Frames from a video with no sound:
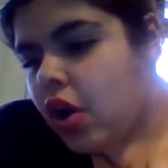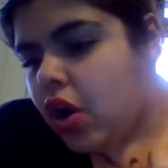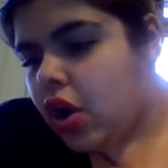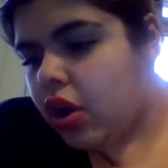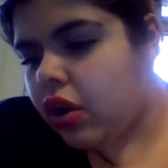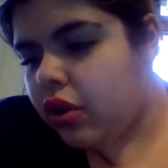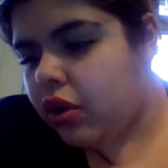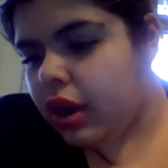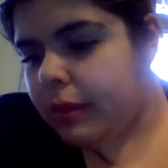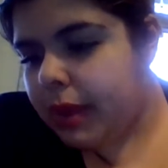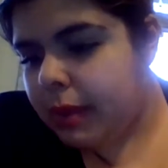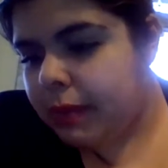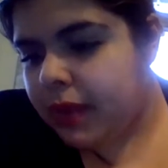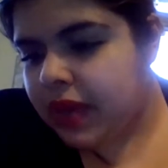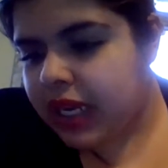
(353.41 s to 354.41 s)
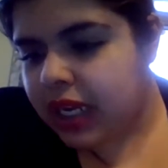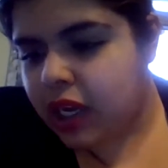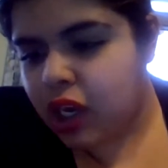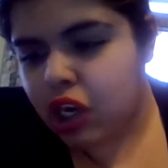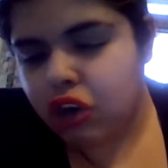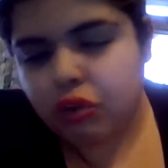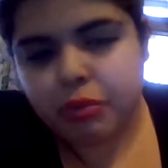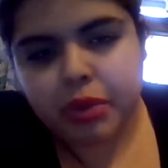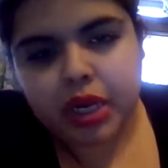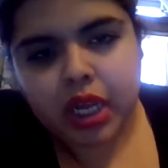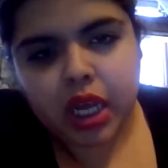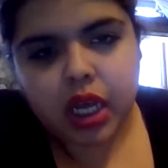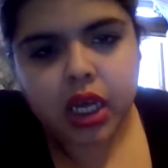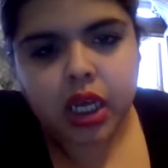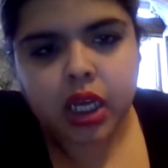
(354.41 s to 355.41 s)
or I might put like a little
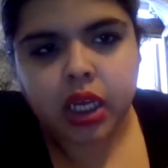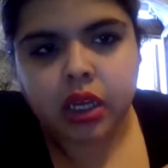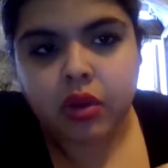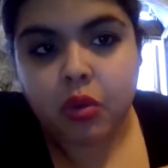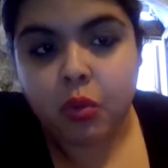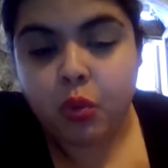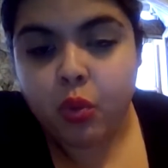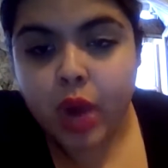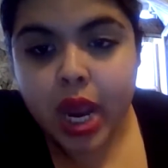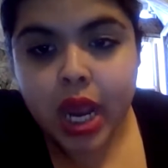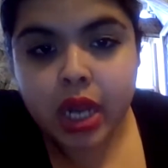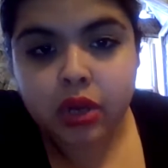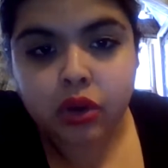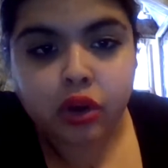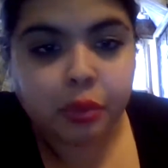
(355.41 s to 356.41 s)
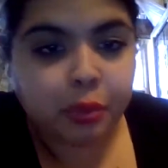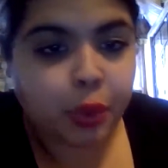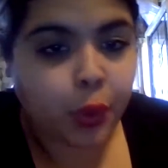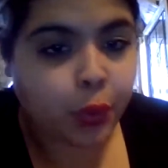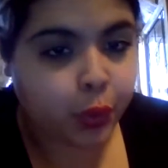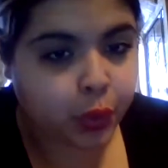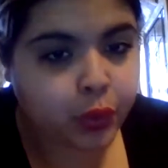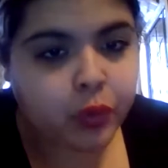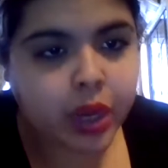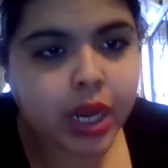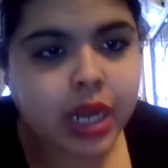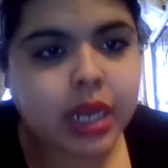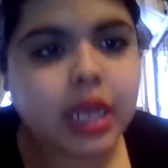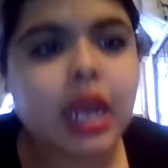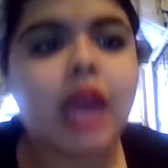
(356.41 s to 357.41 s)
bit of red or maroon
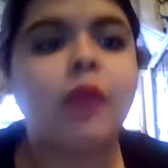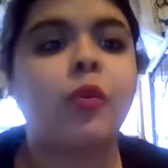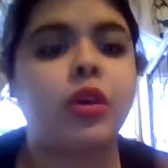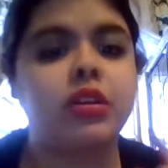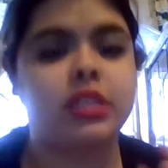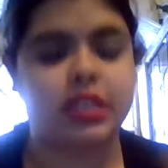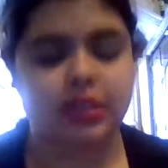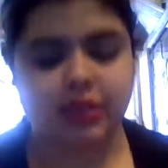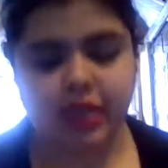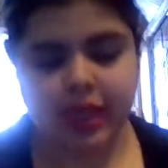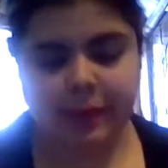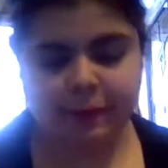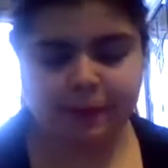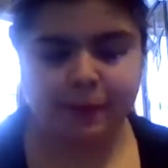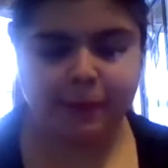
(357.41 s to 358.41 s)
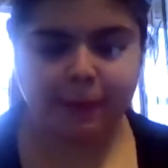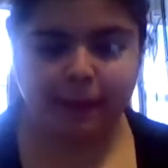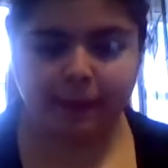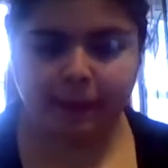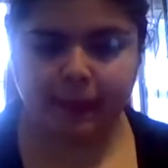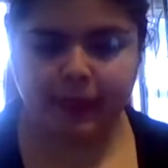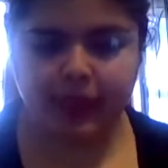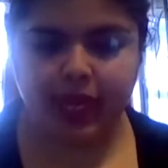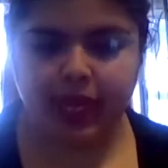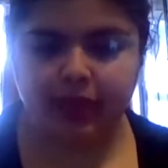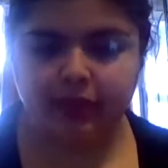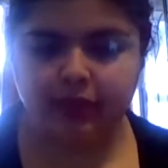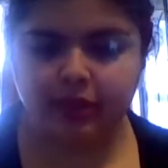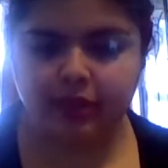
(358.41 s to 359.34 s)
red. We'll see. Okay, now.